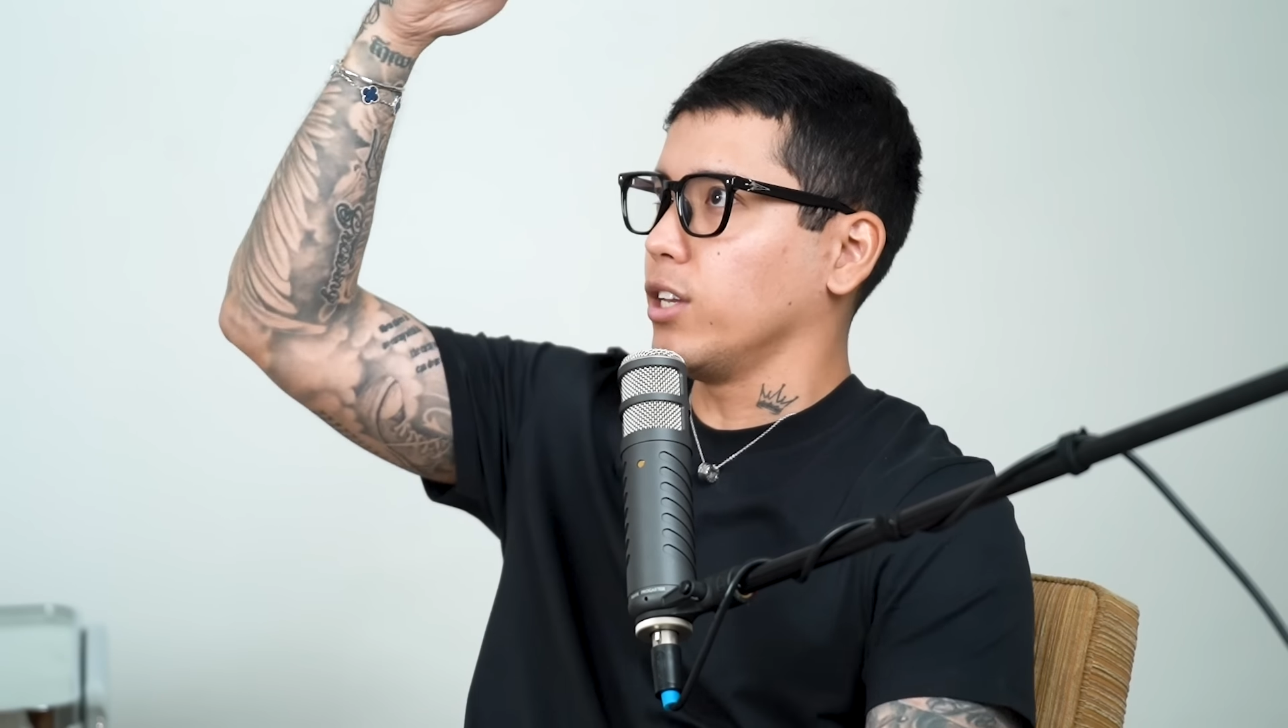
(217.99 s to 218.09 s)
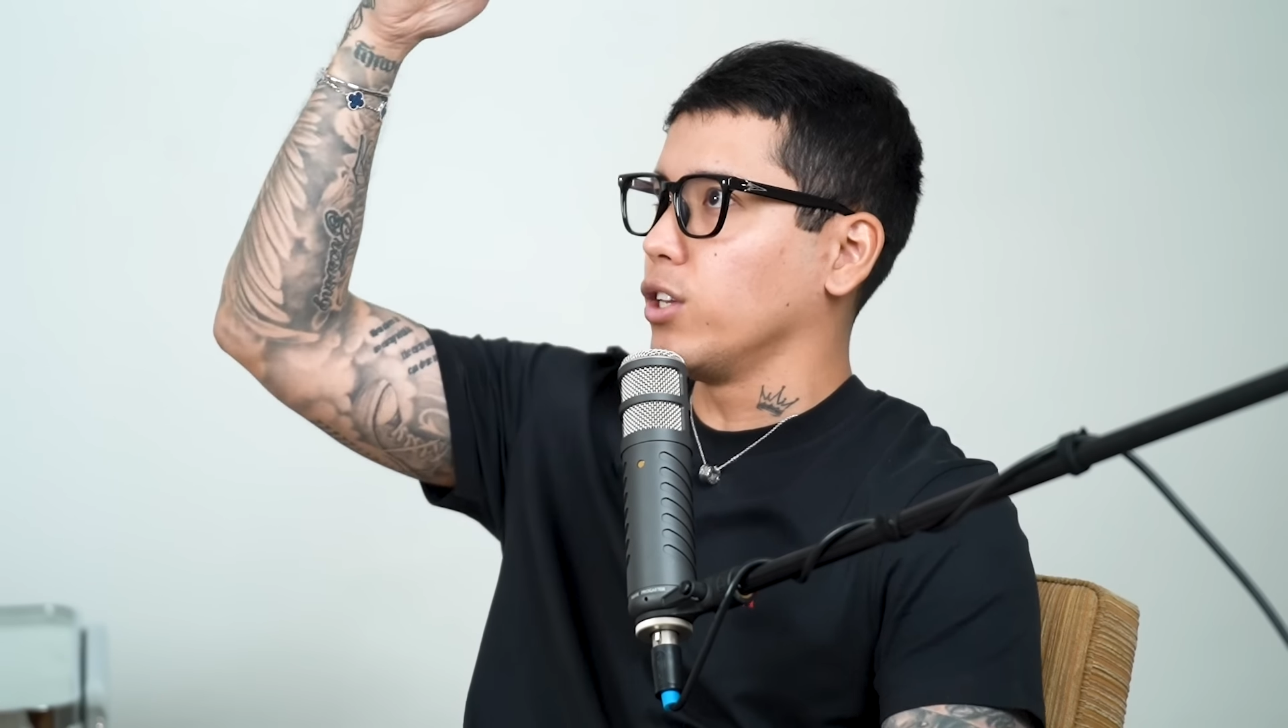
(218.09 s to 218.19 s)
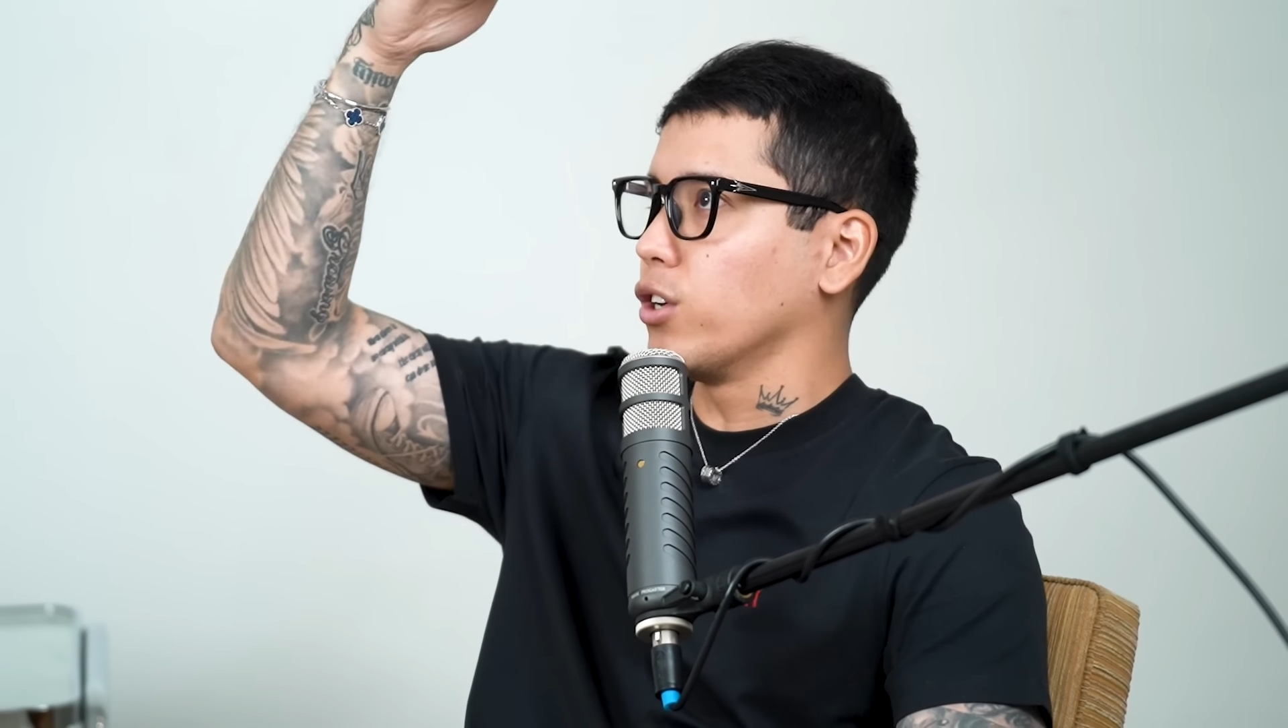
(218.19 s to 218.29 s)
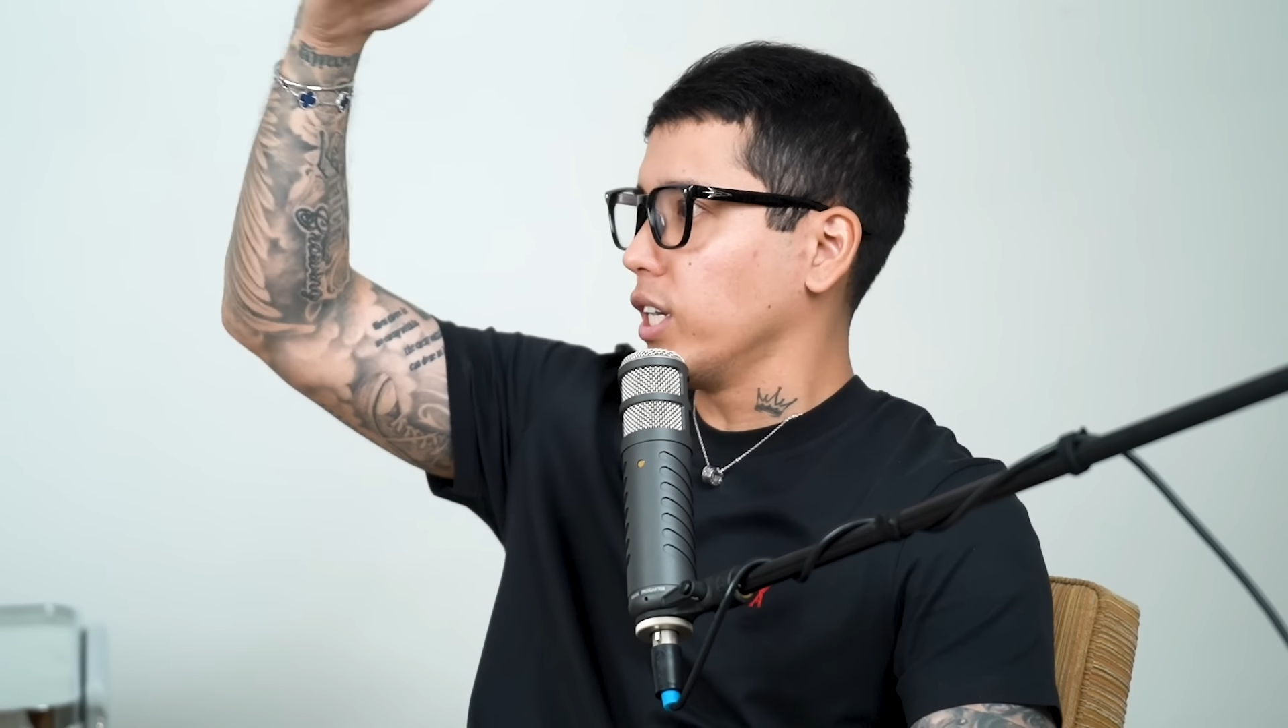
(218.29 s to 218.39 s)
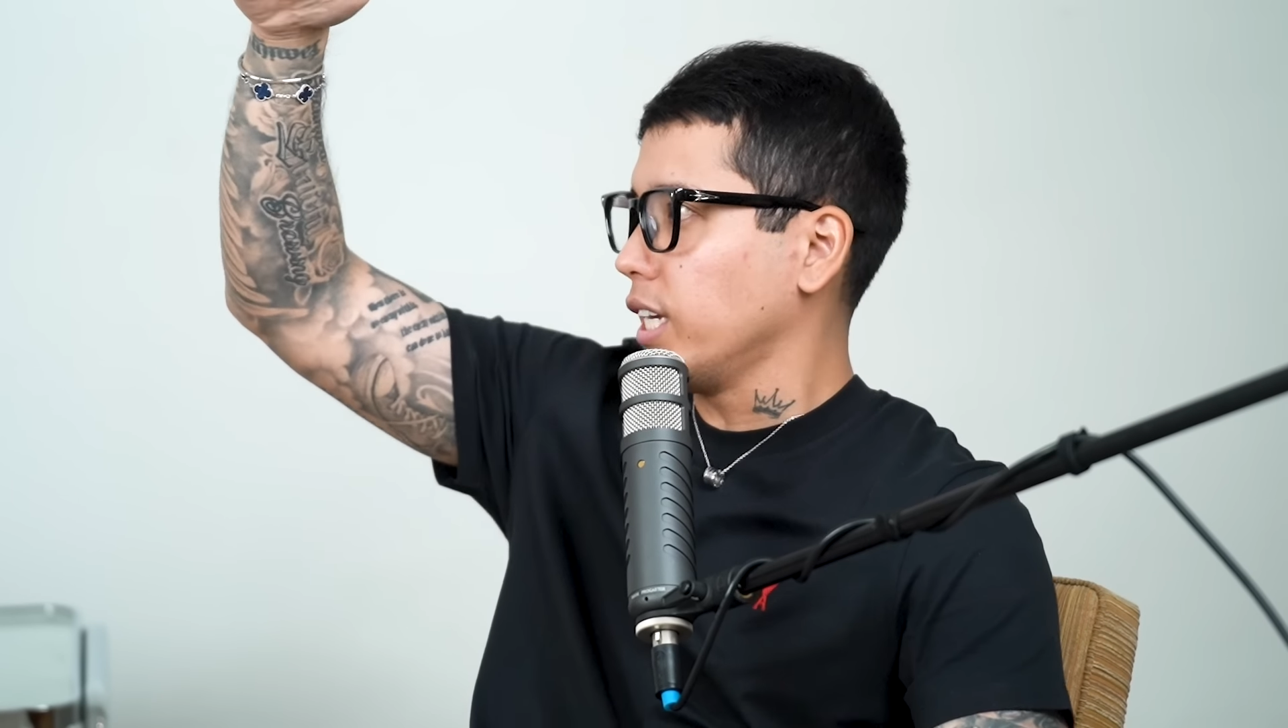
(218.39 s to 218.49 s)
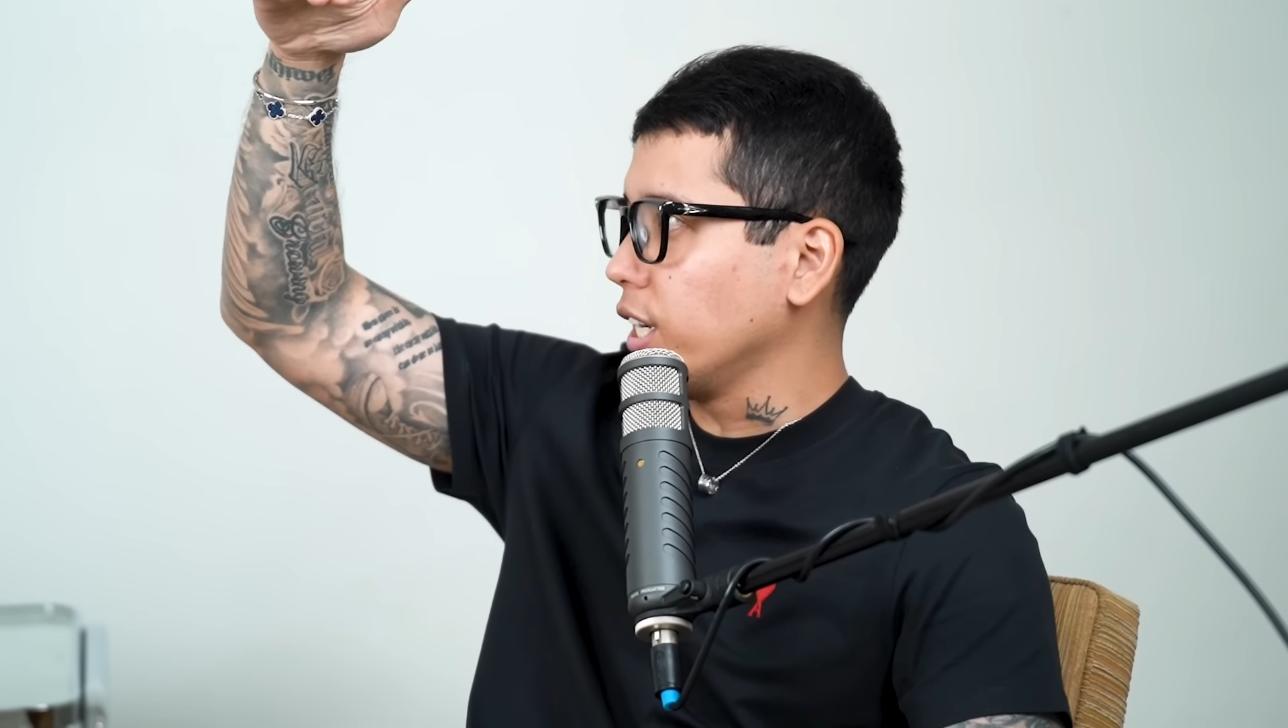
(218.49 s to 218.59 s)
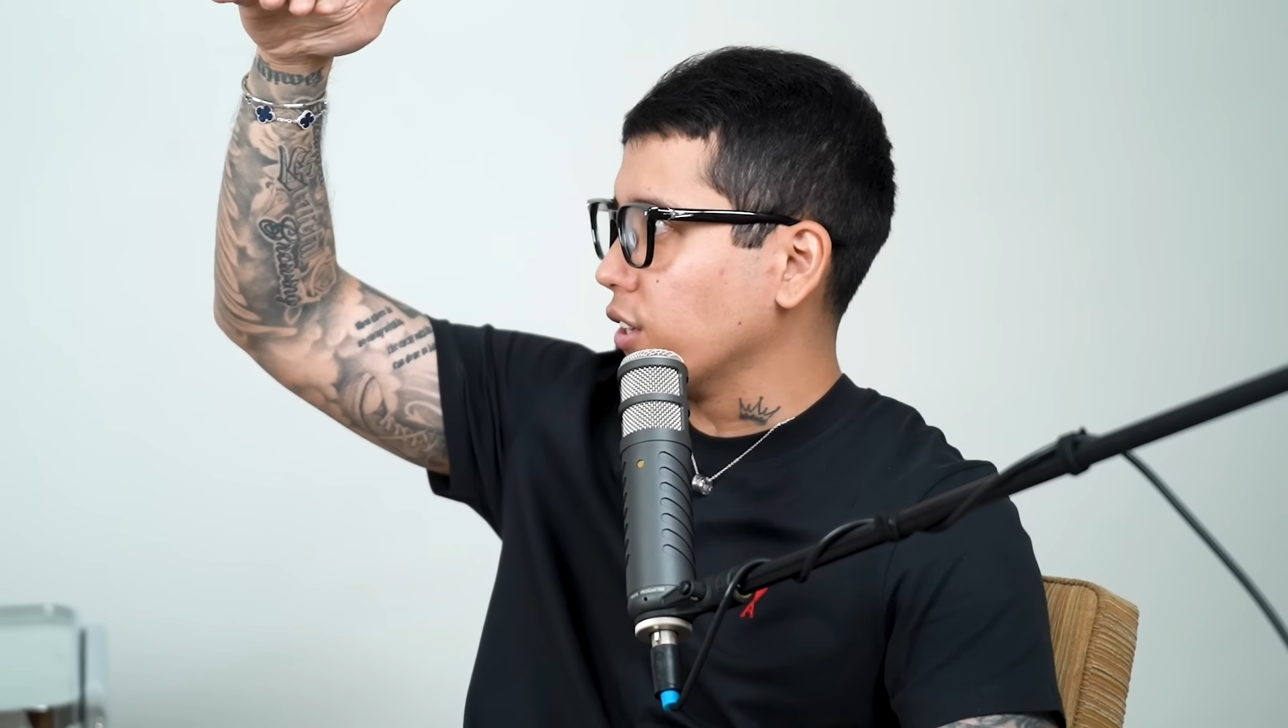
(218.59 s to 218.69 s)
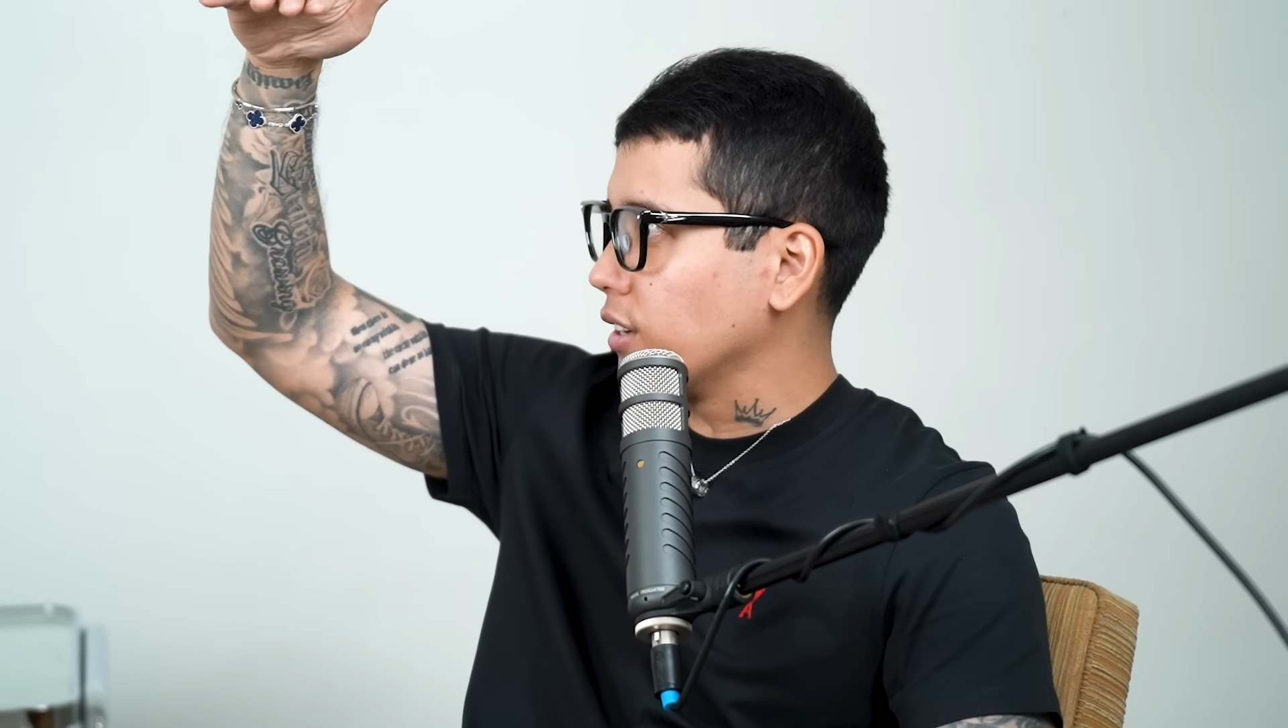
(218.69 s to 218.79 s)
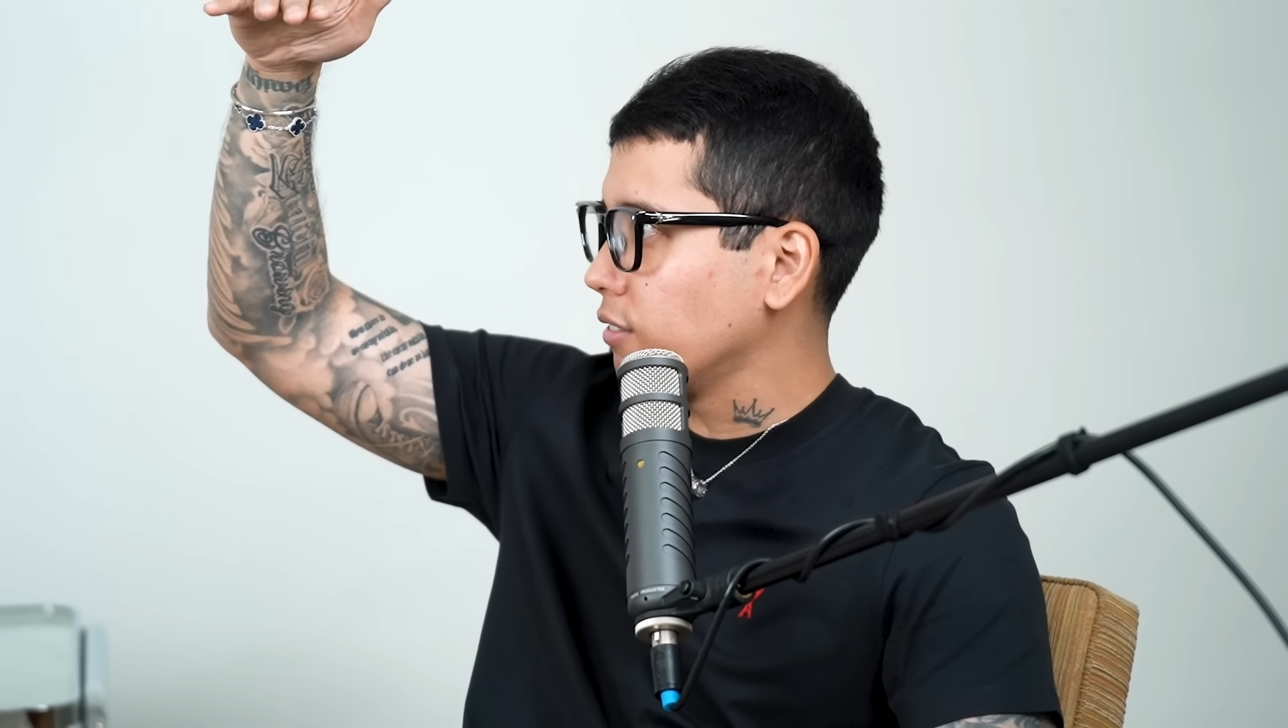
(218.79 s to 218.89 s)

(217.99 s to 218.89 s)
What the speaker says: you're here